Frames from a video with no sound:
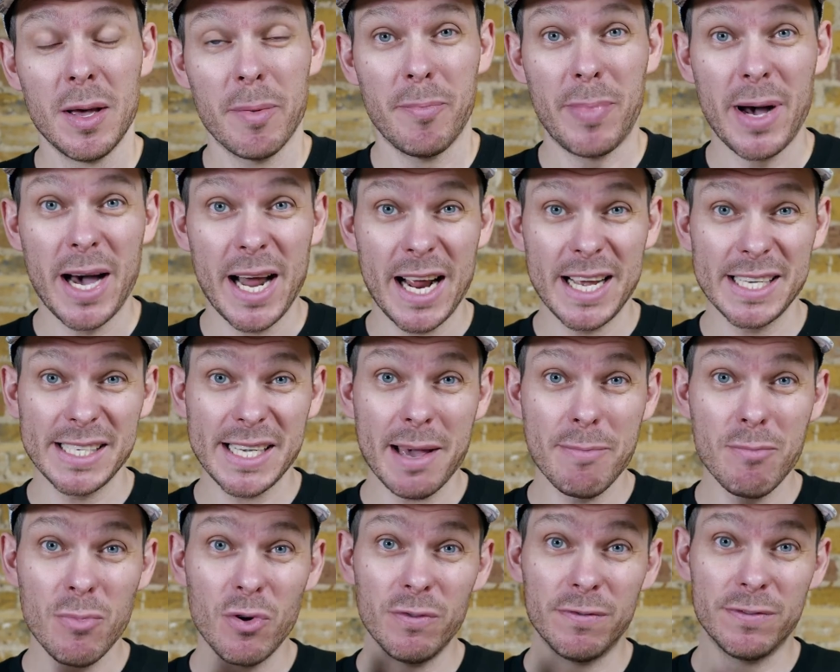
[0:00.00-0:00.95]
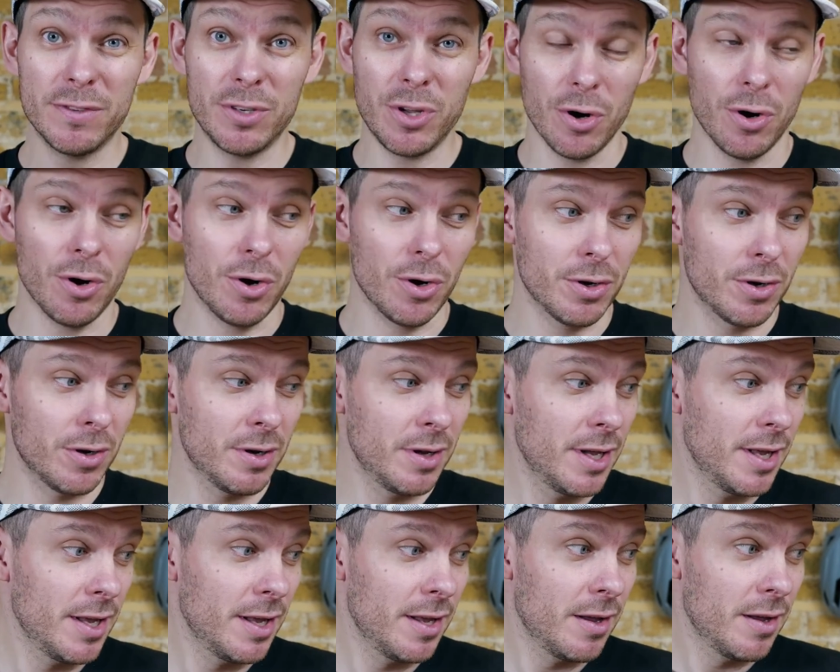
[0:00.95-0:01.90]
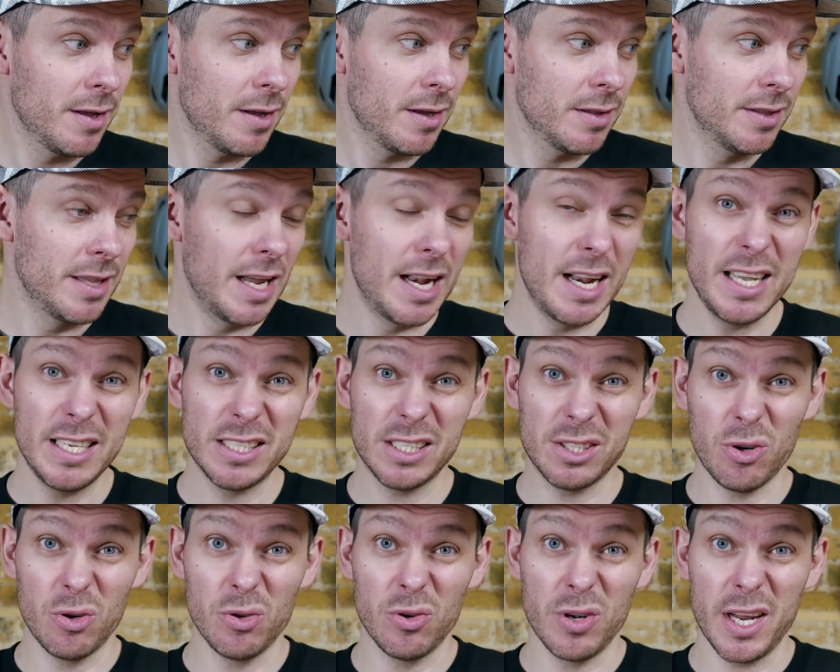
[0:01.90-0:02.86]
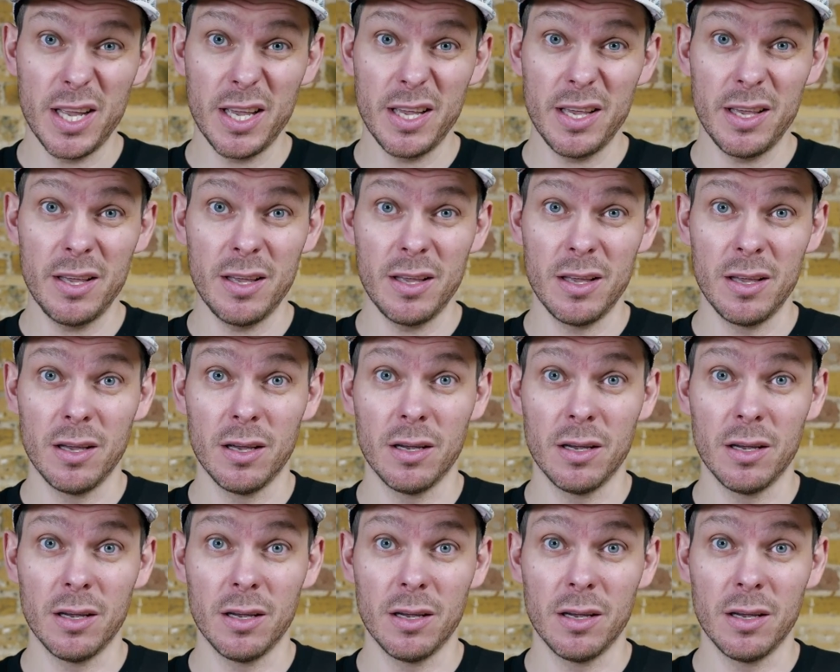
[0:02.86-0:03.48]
but as I moved on, the list only